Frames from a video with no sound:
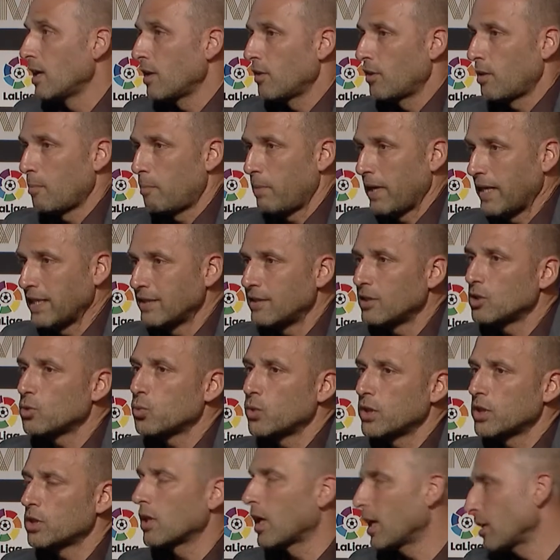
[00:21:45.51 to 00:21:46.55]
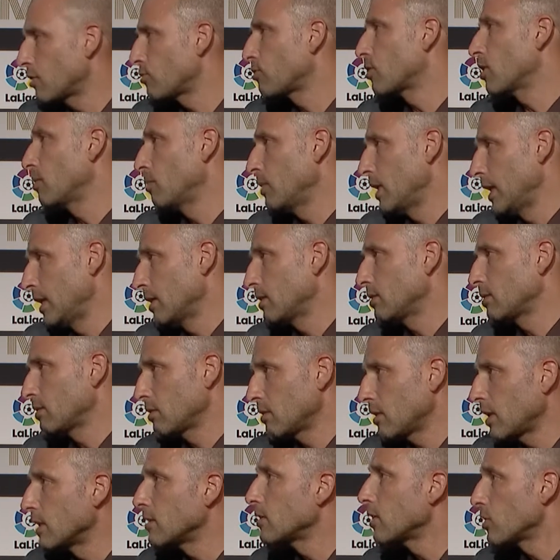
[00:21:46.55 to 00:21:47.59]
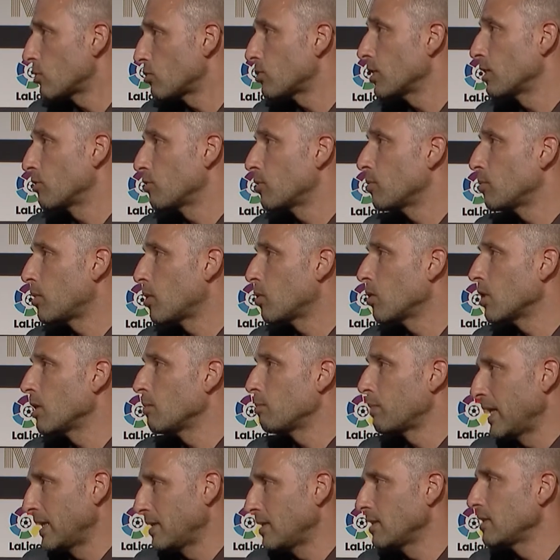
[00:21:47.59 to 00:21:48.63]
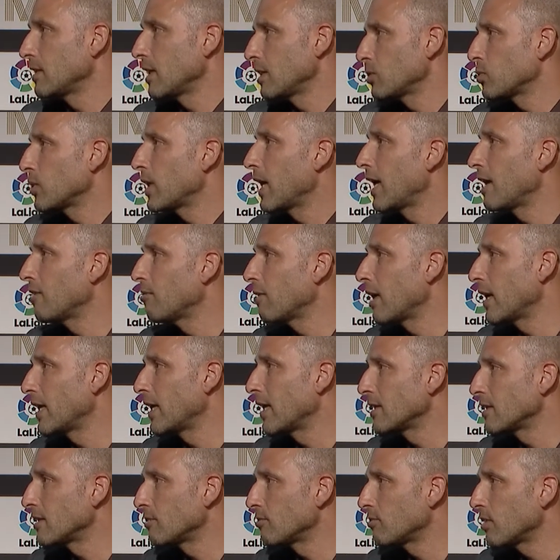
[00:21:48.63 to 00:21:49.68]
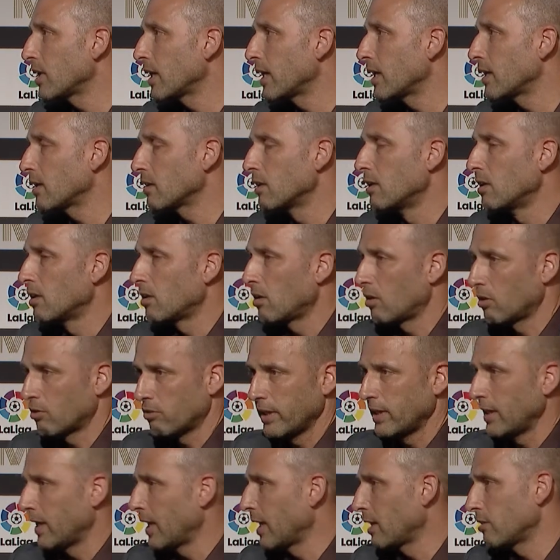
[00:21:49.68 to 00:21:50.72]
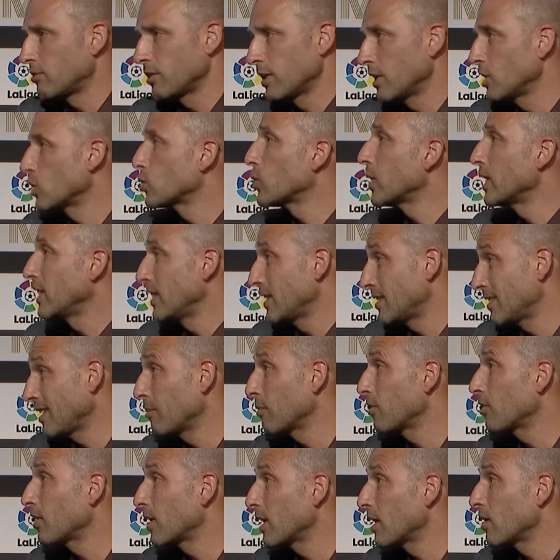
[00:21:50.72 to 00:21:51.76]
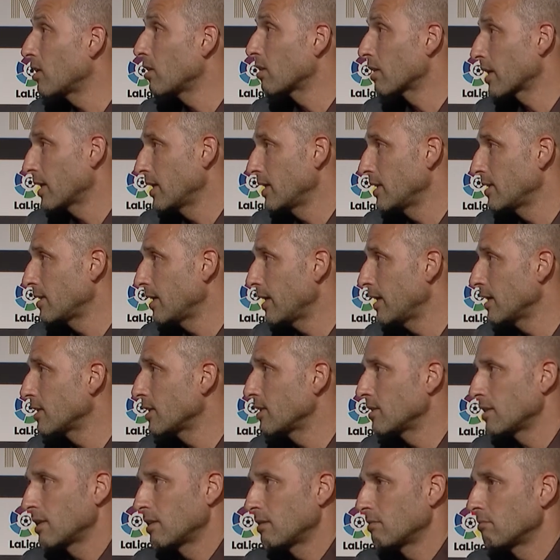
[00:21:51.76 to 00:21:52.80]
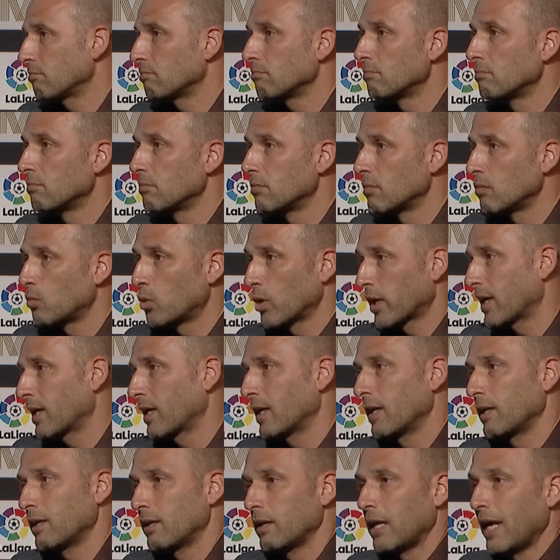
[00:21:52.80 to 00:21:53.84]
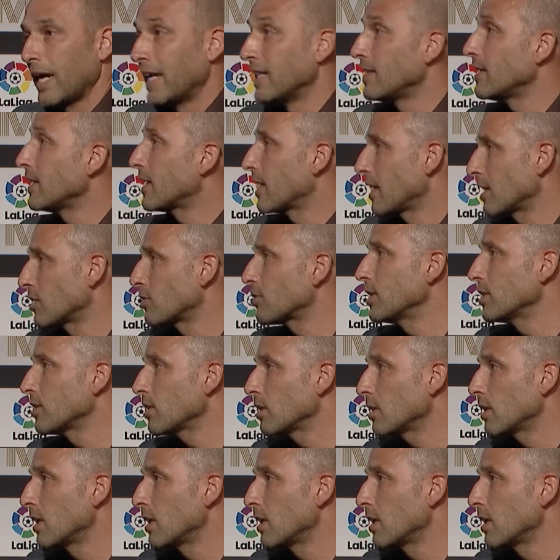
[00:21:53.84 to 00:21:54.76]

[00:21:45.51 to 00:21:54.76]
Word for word: The basis we start from is, is the Street Football World basis, as we have identified already 120-something organizations in working in, 80 countries,